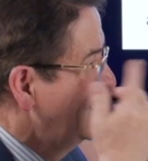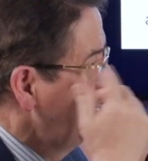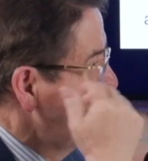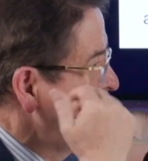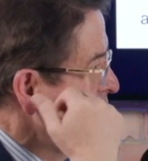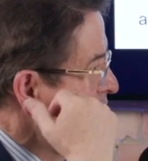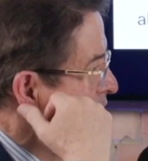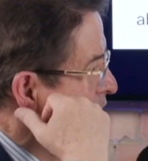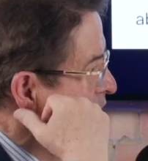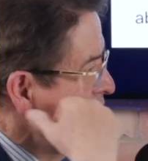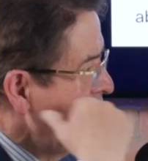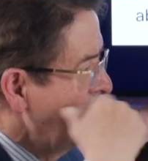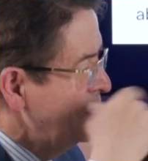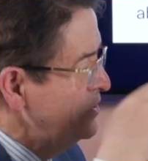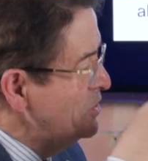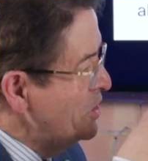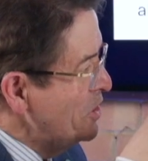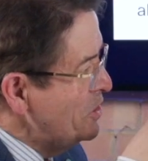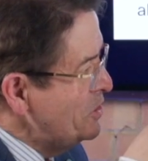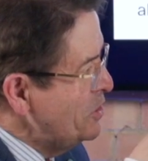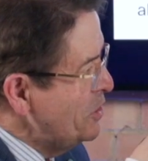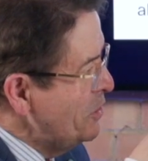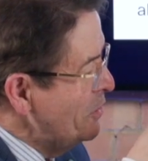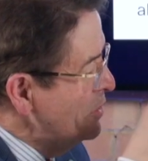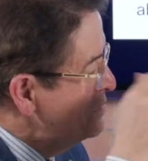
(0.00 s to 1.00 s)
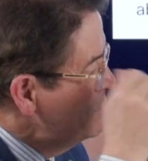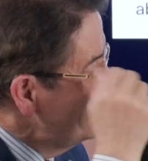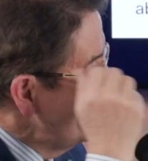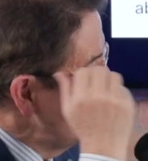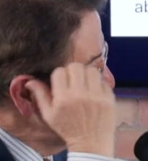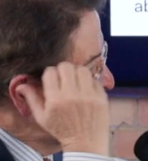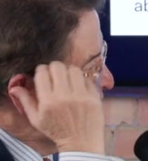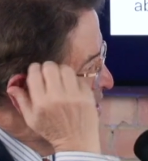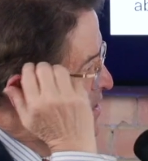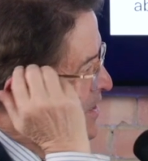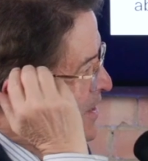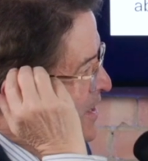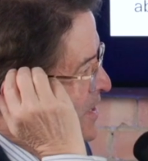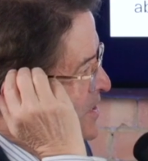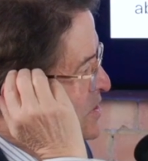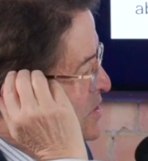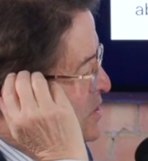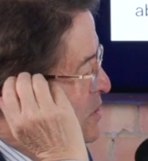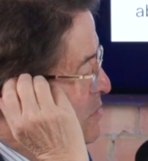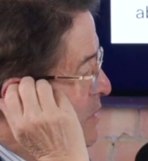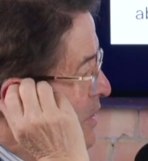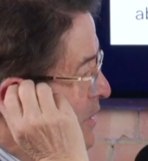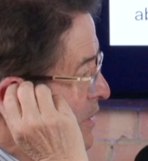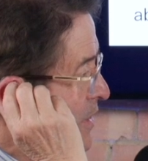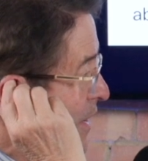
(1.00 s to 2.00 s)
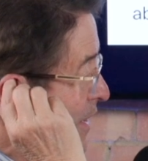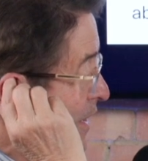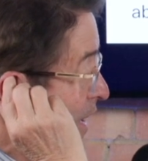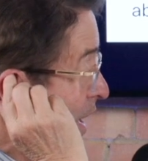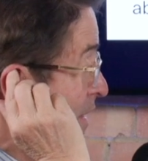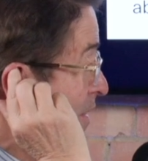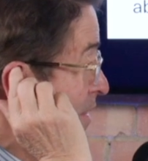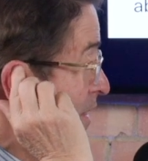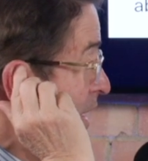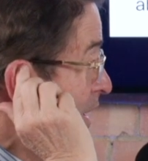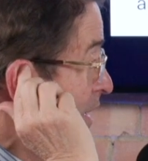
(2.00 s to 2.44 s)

and you had mentioned this to me. Then I thought